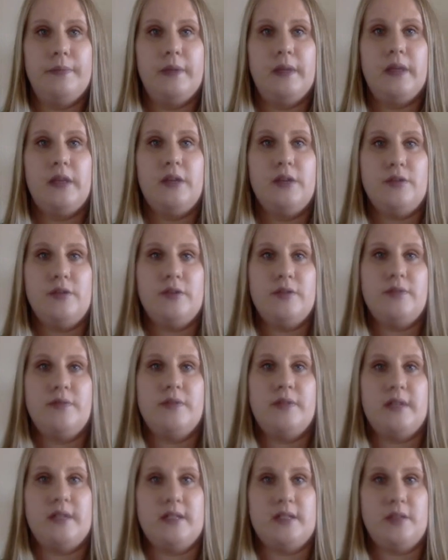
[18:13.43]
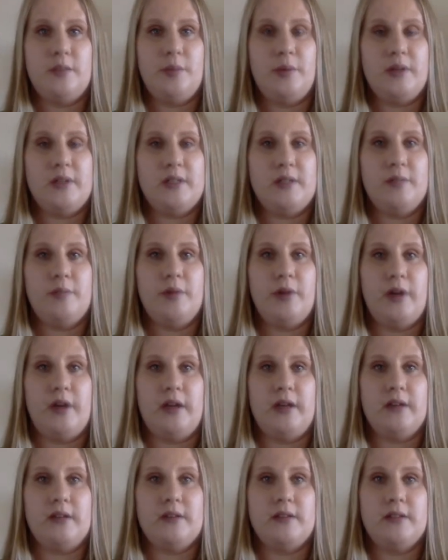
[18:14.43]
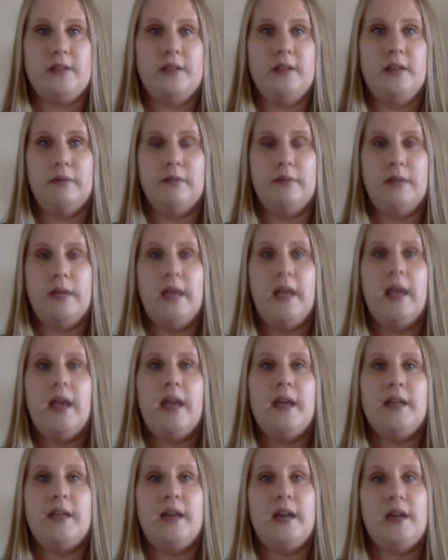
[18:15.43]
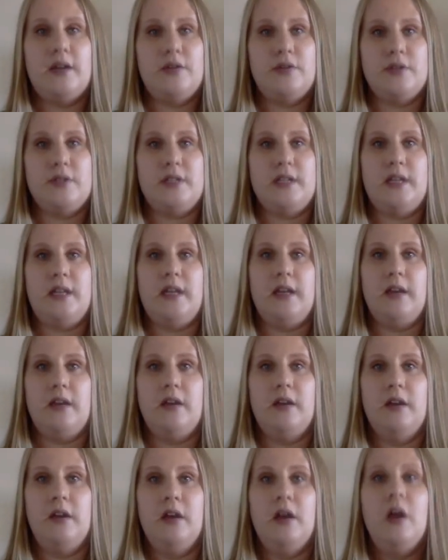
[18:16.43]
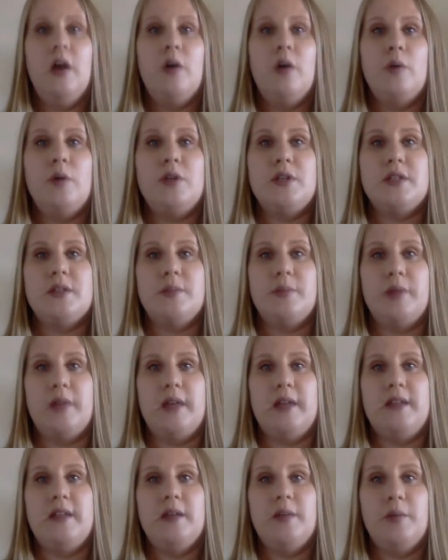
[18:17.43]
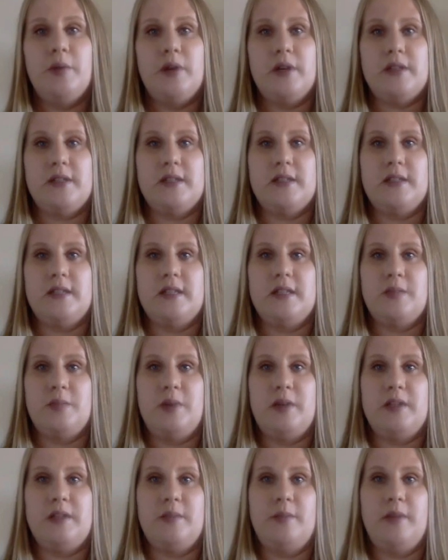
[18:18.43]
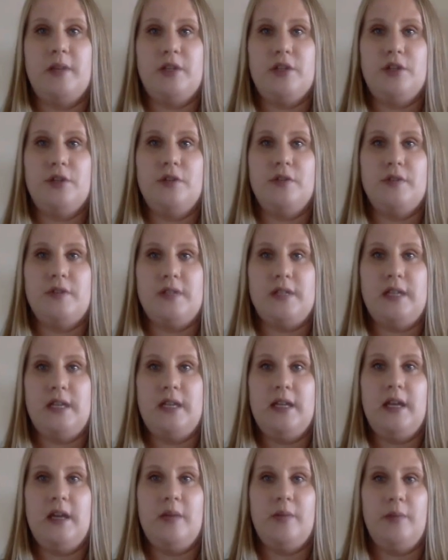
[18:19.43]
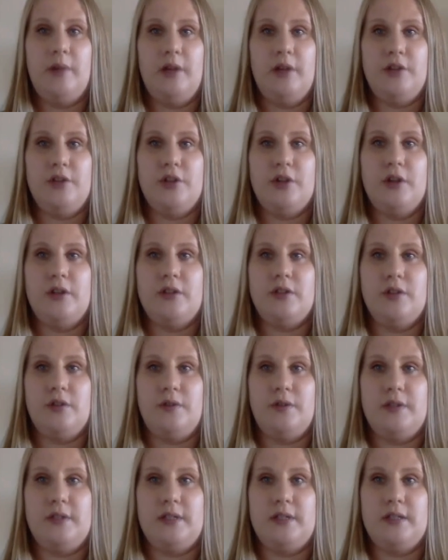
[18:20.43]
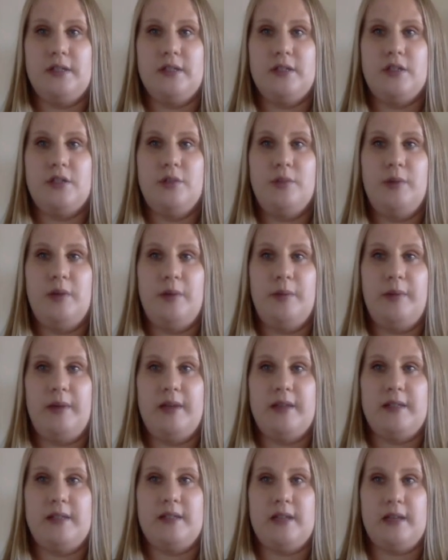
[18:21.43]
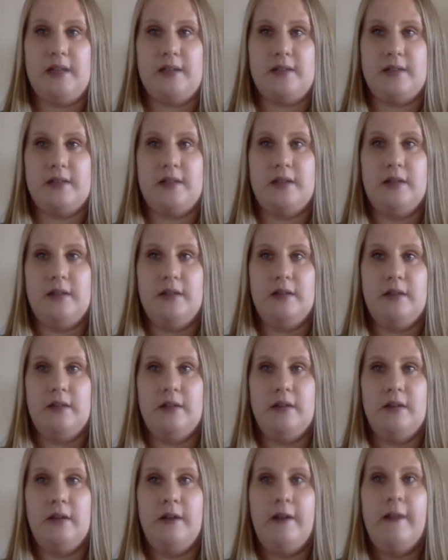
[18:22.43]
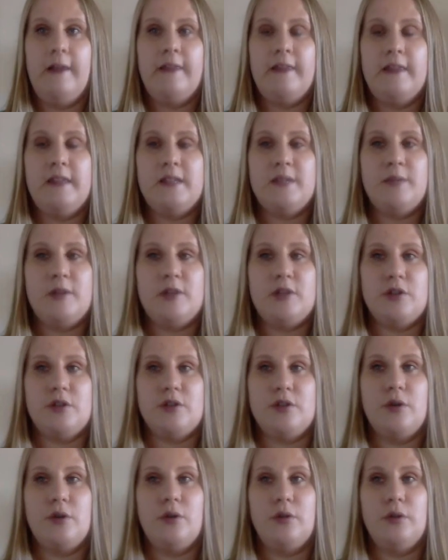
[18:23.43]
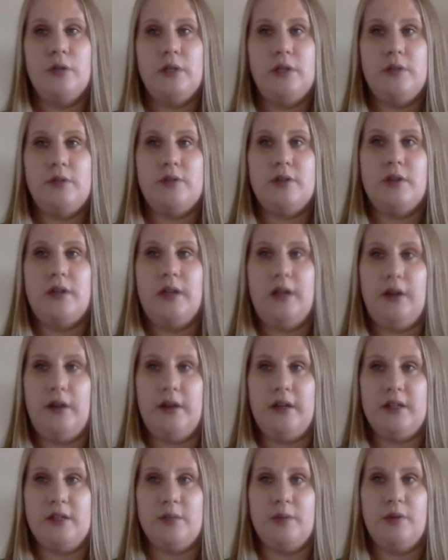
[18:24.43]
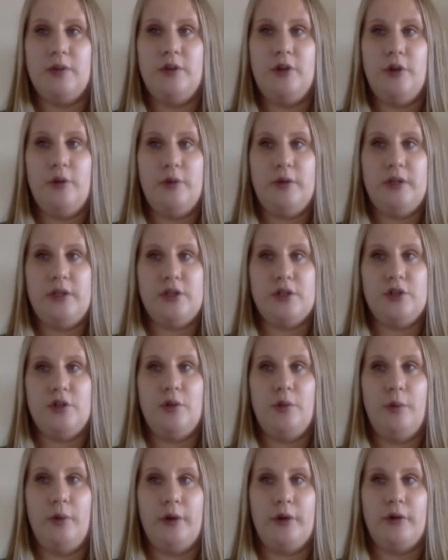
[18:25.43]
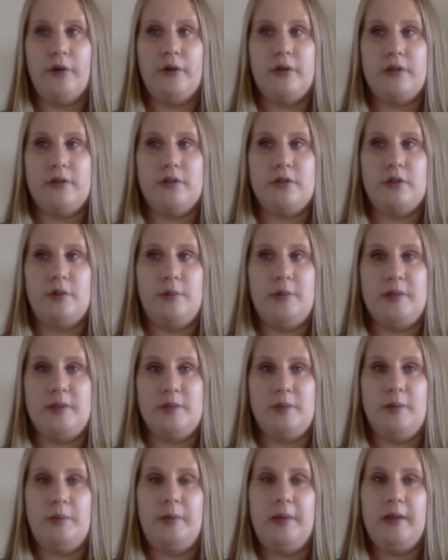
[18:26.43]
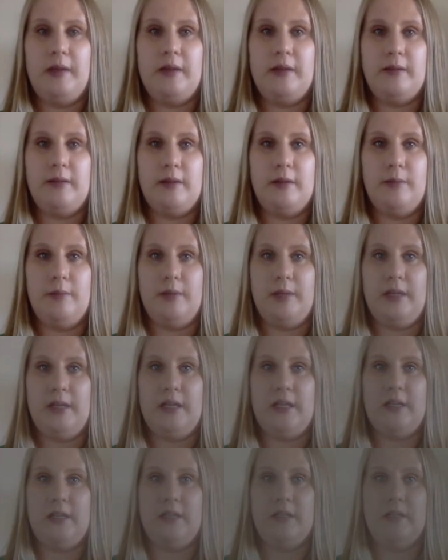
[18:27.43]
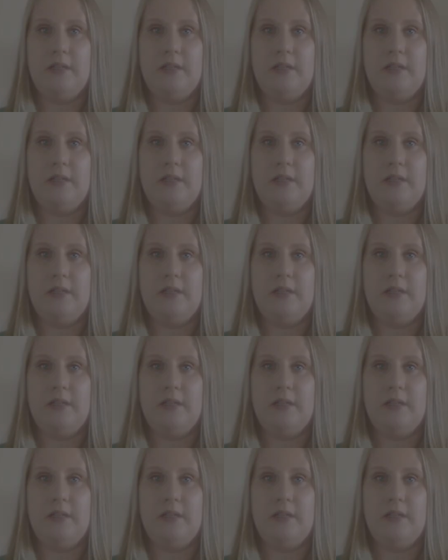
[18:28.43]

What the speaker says: use of dust suppressant products, and hydroseeding, which is a planting process that sprays a mixture of seed and mulch on surfaces to minimize dust. This measure is only used on areas where no additional work or disturbance will be completed.